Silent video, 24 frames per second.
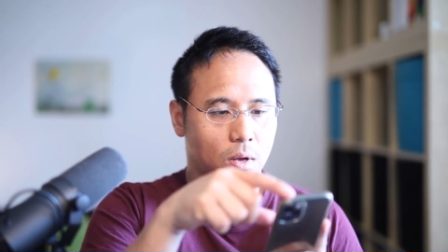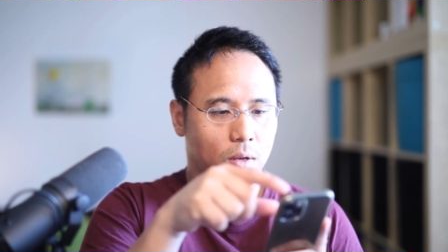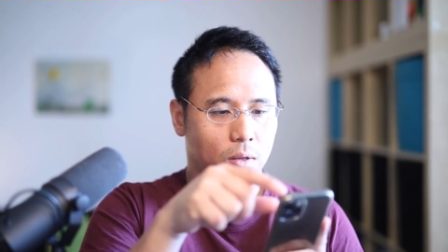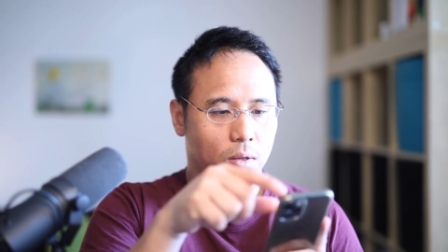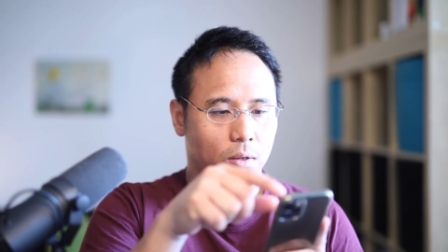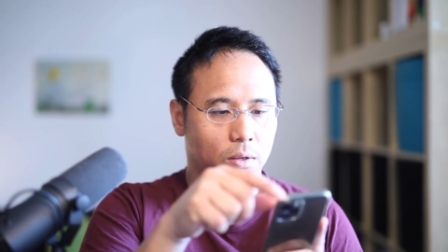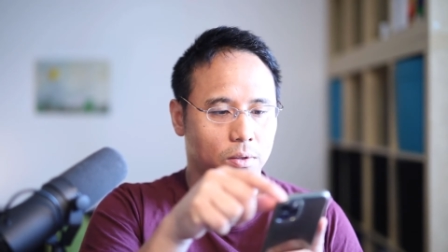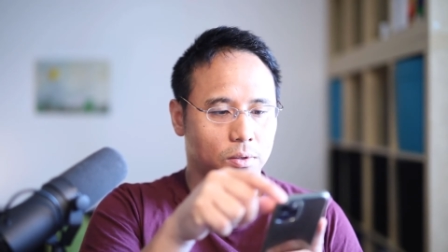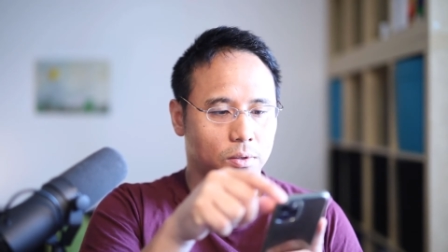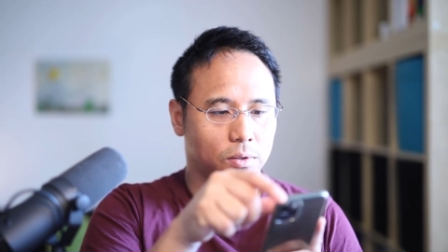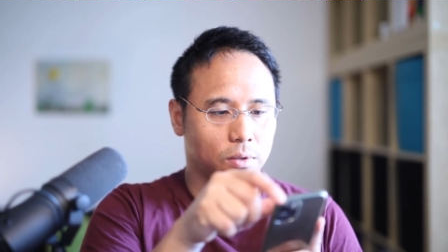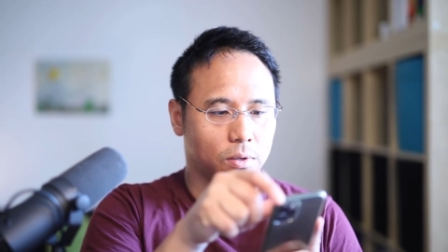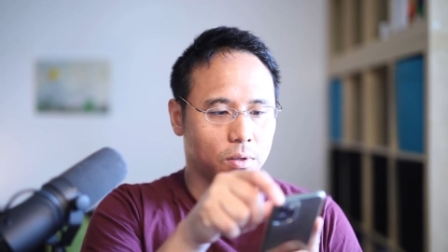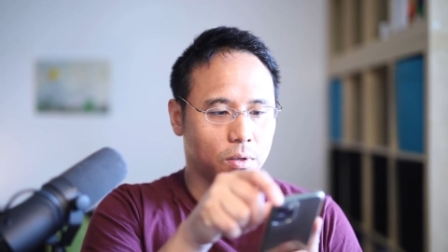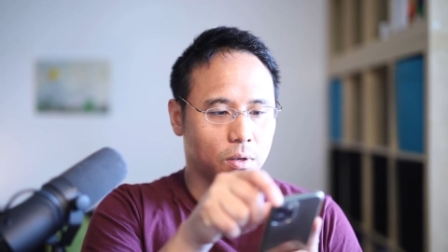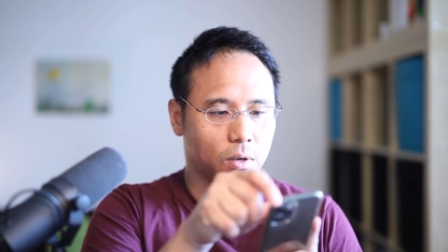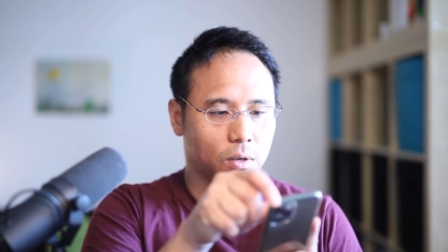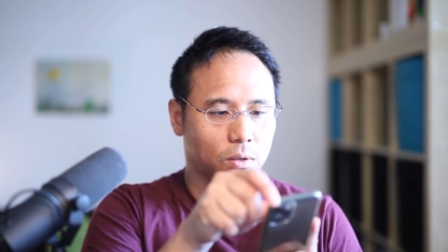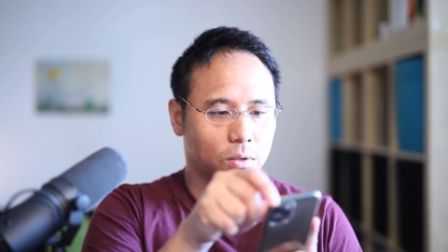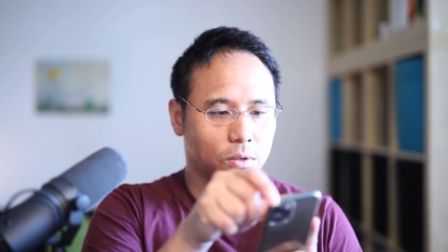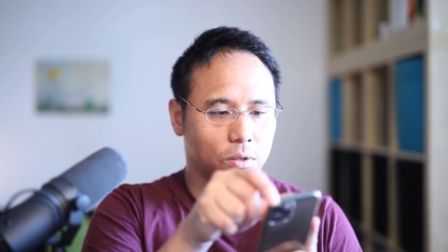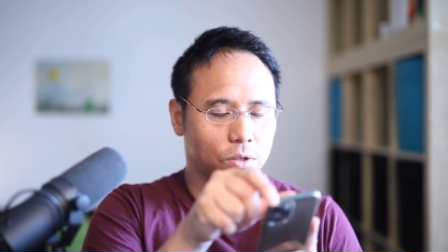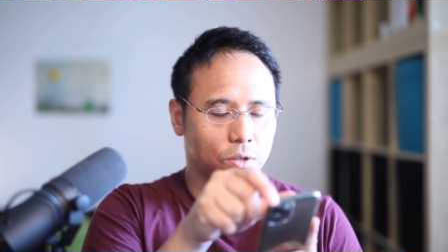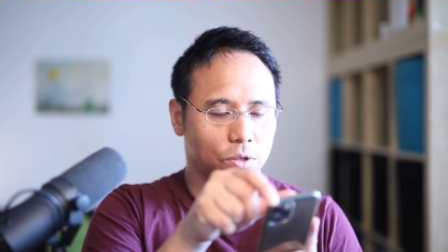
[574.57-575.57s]
let's see,
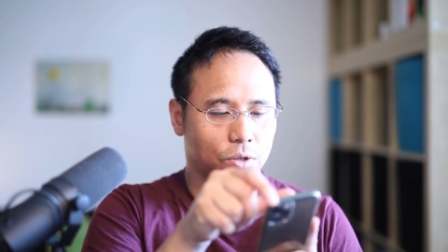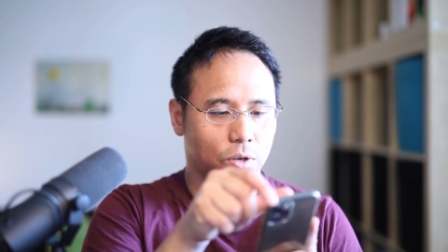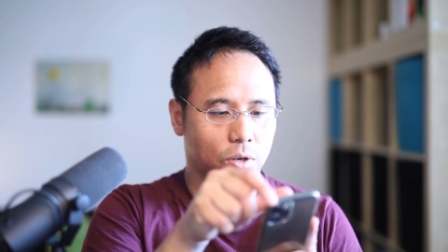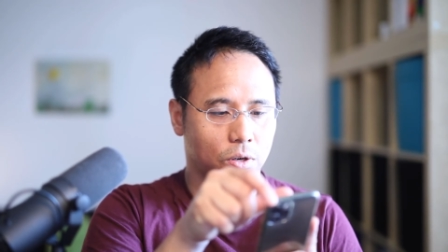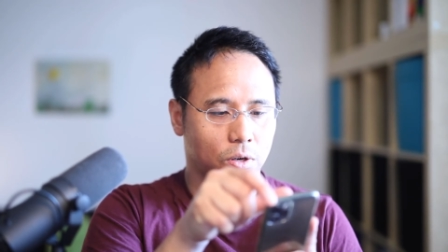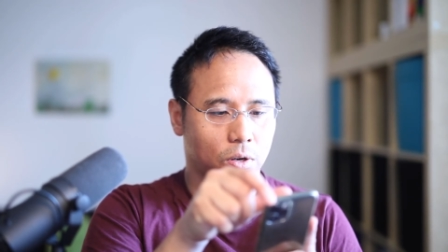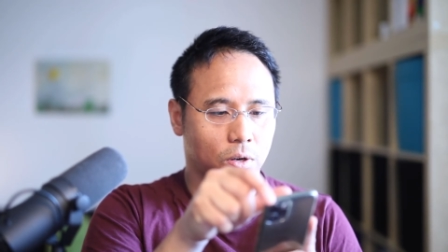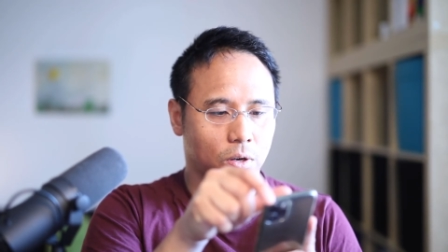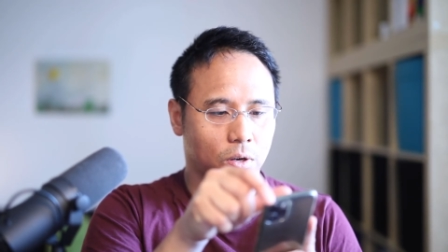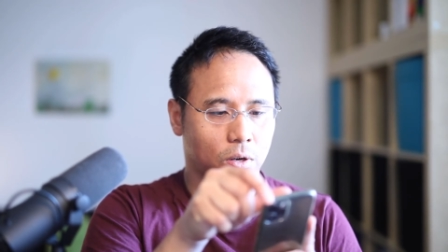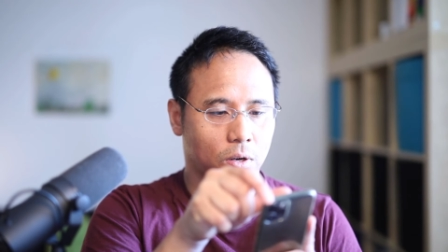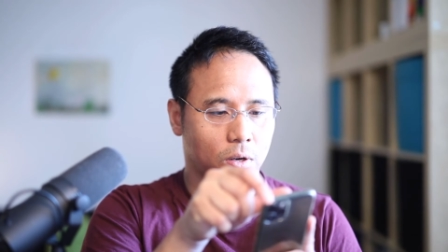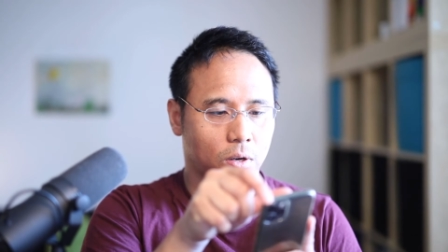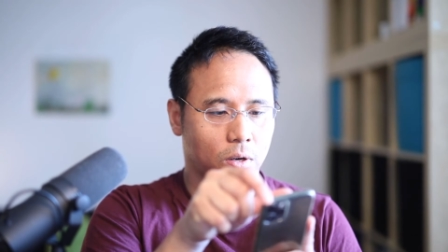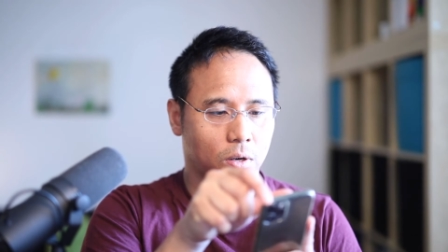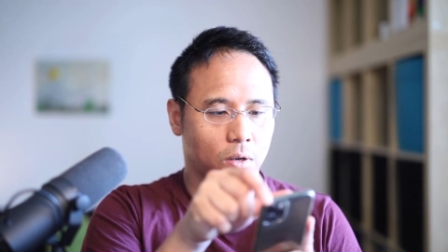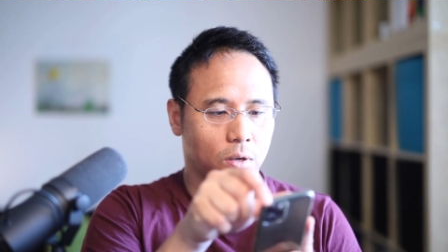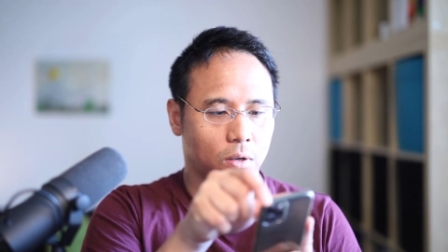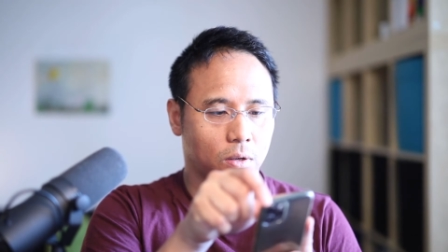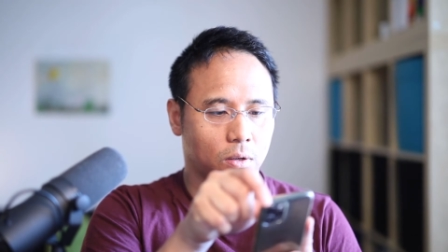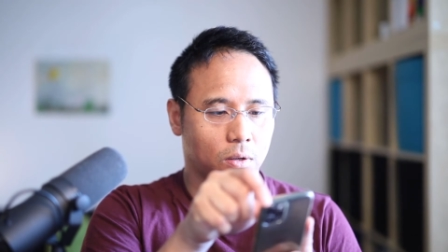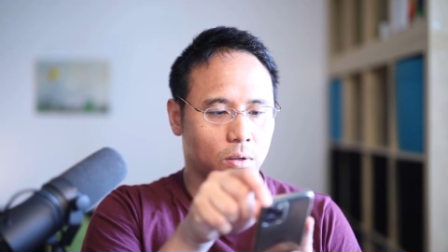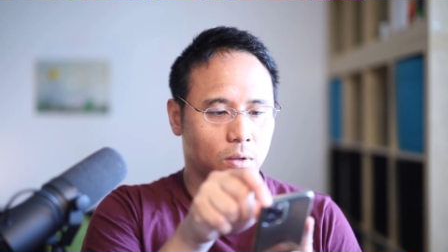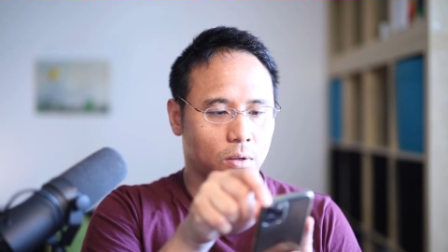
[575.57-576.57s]
I'll just turn
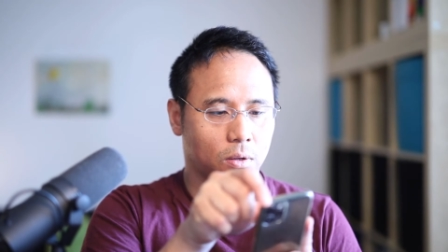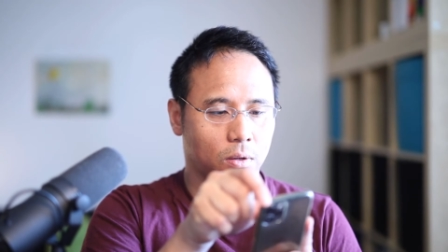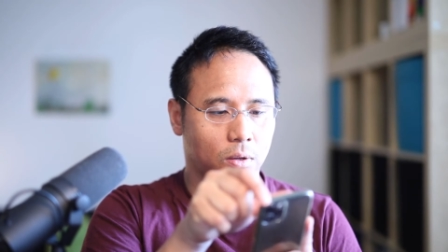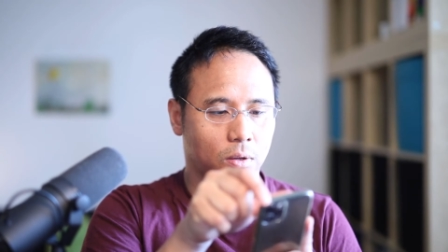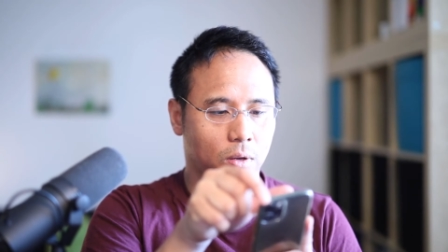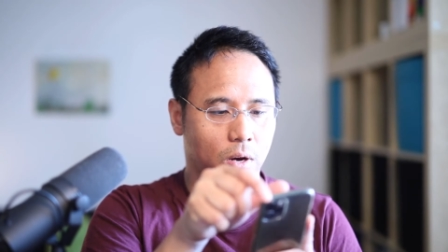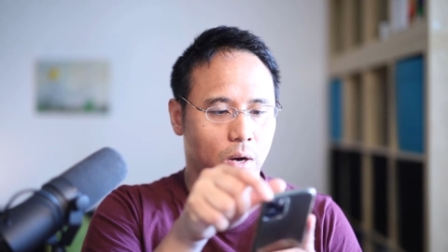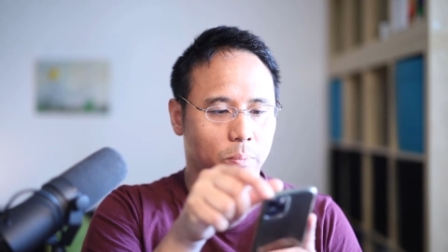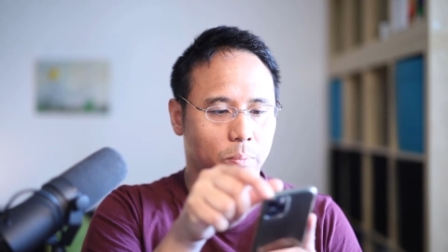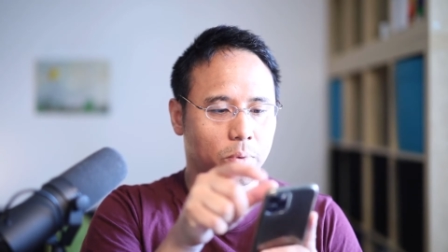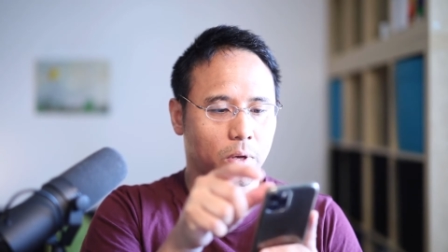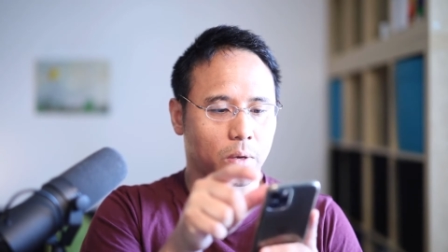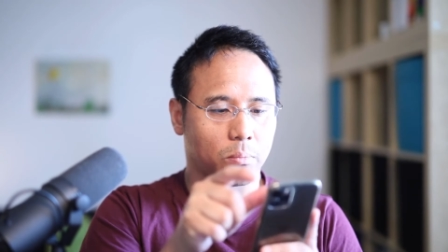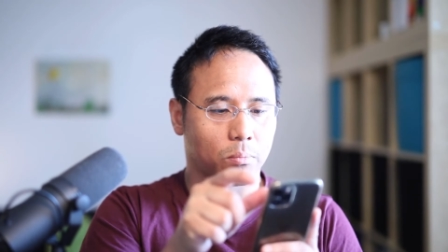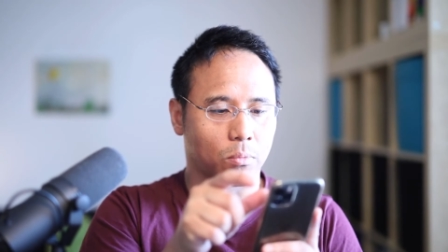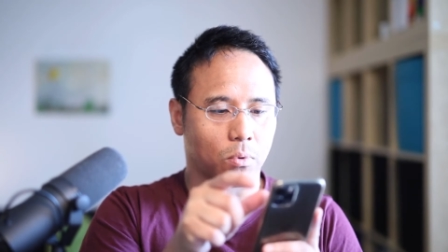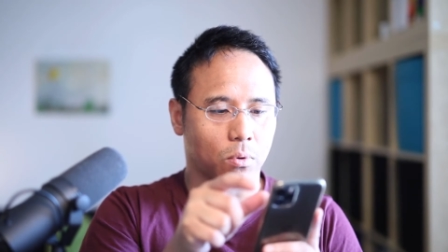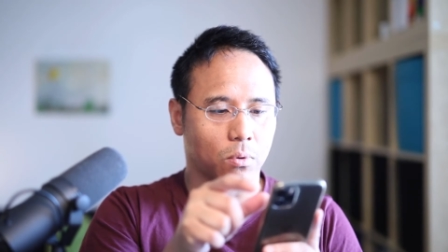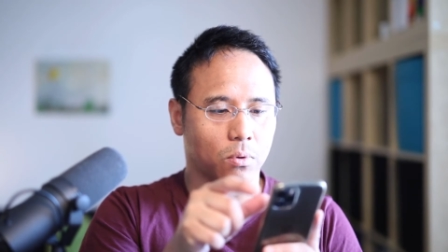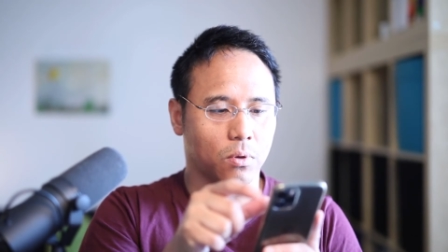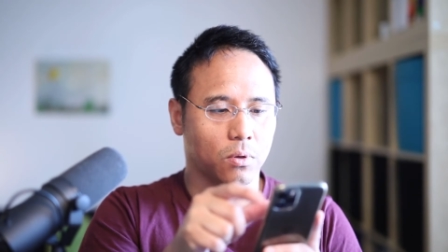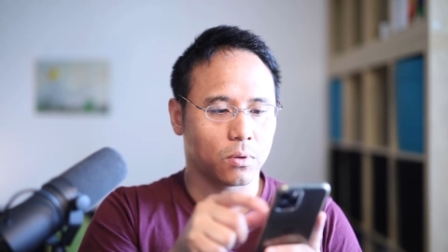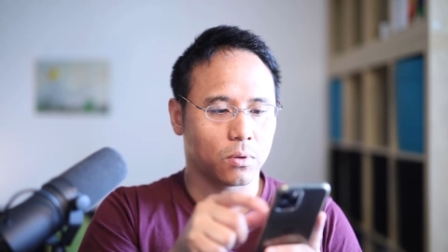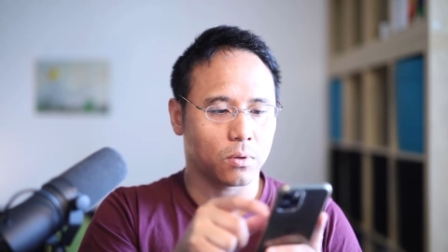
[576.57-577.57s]
on airplane
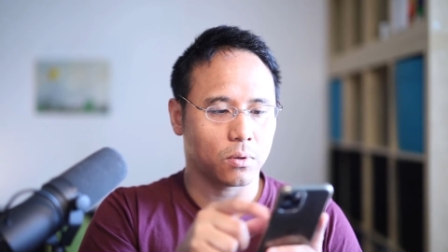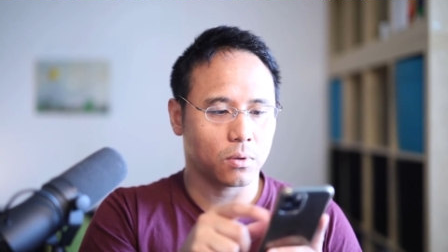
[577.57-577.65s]
mode.